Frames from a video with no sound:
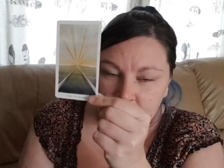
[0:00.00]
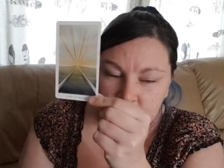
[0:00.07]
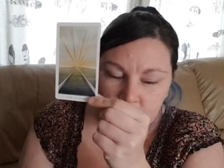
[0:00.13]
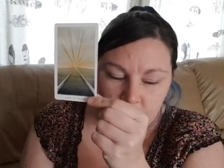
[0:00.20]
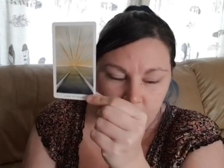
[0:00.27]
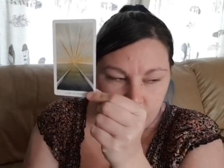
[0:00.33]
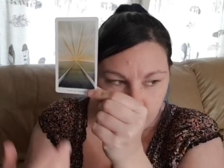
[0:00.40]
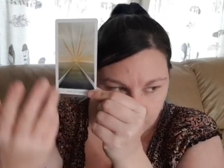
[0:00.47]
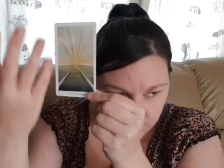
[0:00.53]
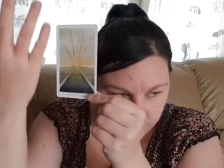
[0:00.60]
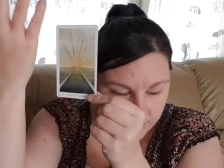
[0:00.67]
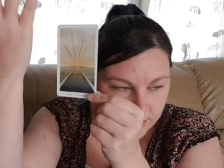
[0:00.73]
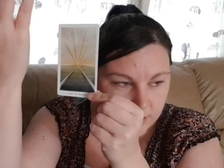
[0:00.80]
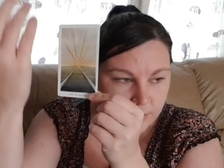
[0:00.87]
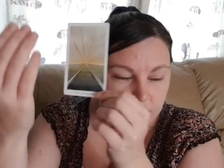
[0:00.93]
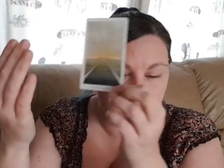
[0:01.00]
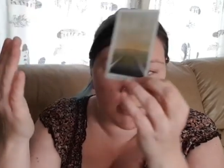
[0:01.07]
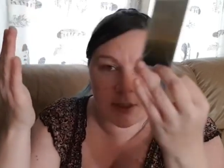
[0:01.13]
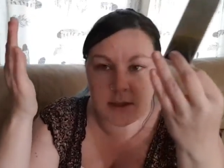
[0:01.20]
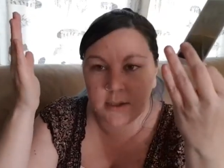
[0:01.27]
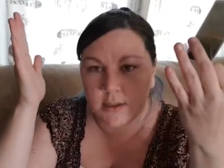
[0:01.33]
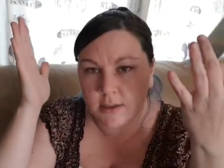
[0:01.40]
Two of wands, which
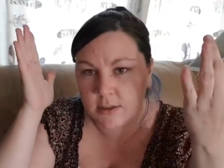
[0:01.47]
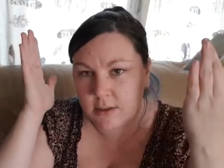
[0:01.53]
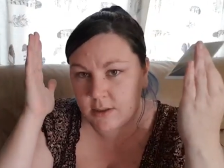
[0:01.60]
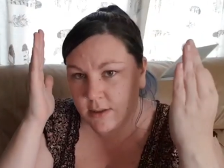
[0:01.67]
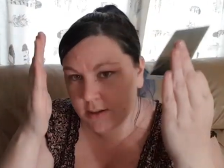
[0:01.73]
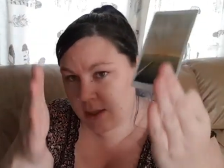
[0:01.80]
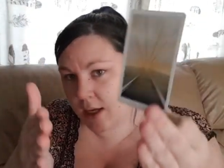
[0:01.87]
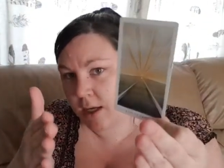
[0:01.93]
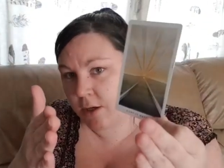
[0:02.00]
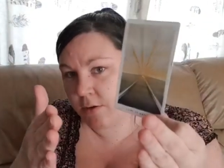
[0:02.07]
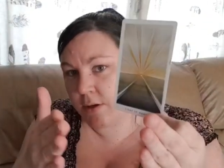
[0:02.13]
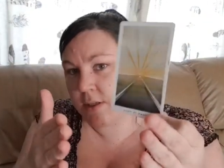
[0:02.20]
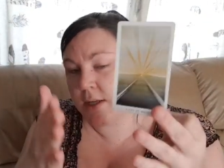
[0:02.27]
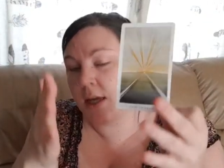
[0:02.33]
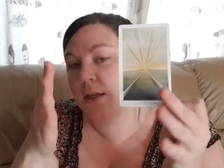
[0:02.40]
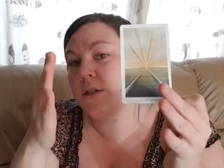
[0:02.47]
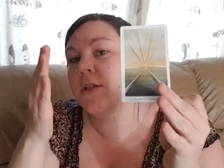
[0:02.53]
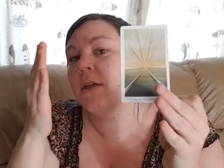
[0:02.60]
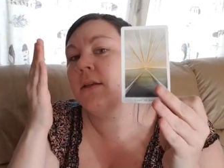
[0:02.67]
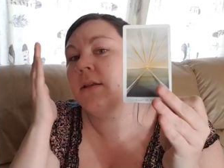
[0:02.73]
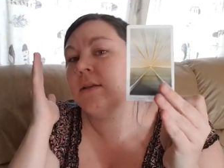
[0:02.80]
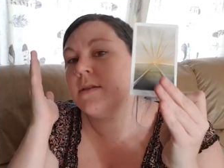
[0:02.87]
is setting your
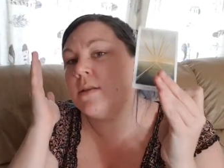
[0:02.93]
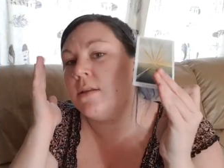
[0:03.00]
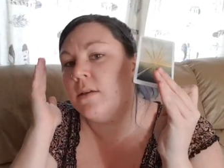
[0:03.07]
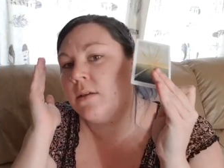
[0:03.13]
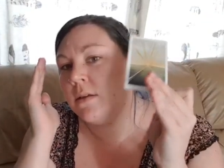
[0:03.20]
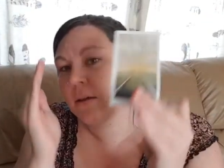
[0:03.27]
intentions.